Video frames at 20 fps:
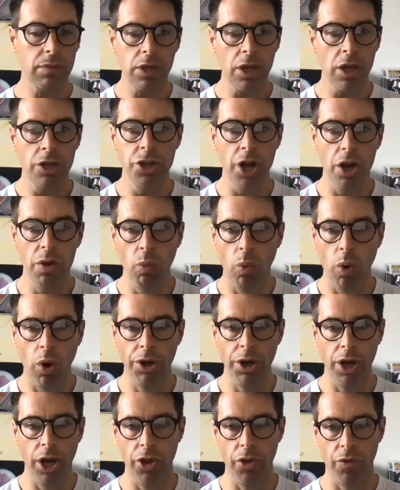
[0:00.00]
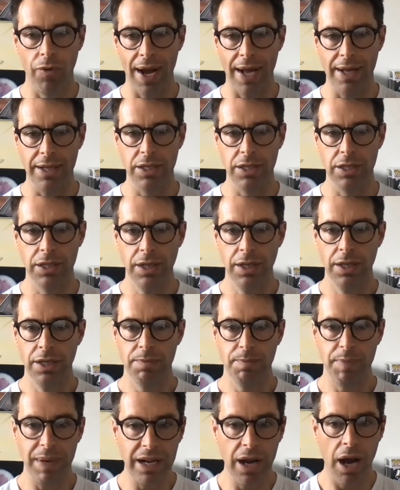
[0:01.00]
I don't want other ads. It's
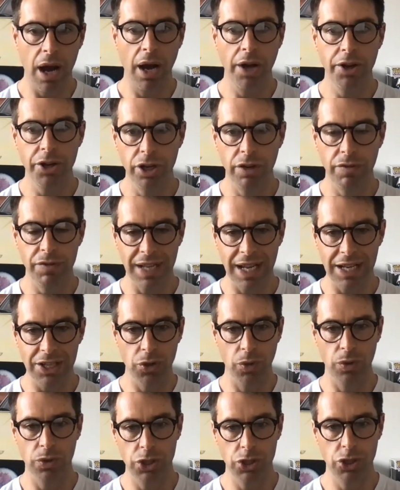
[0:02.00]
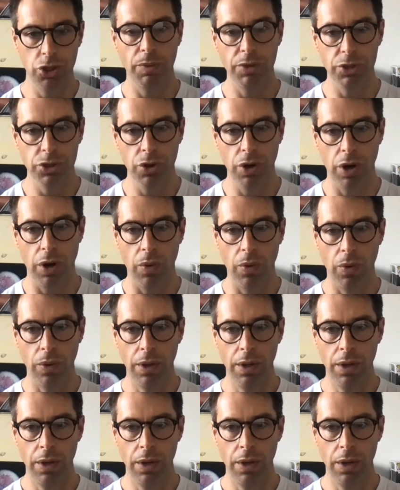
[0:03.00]
been hard enough to get someone to stop the scroll.